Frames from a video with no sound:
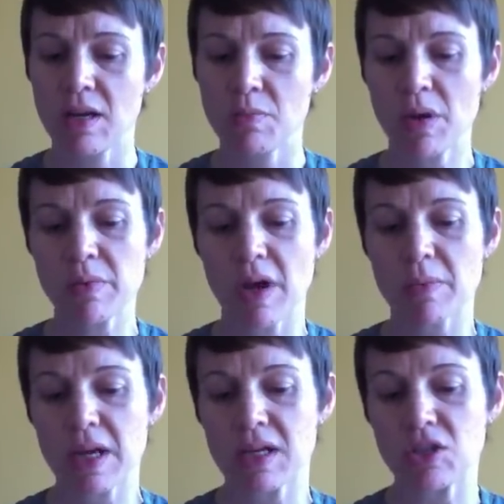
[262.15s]
Maybe I'm
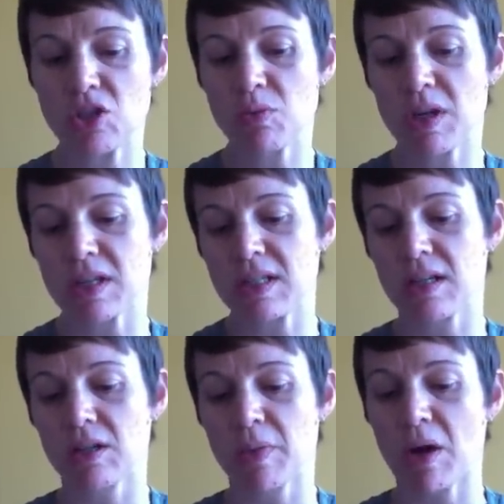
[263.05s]
making too big a
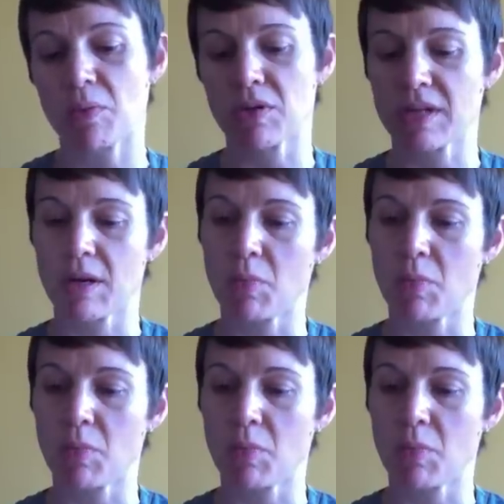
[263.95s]
deal about birthday